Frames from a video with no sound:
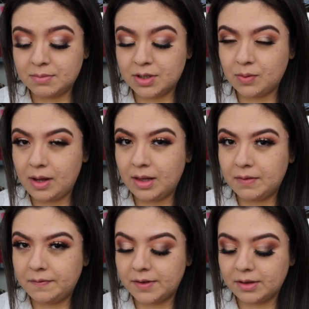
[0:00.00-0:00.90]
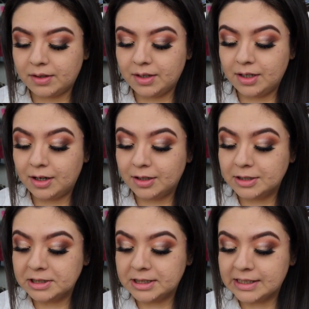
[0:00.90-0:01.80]
But do I love it for
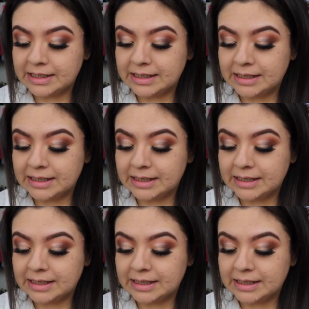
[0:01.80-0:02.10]
$30?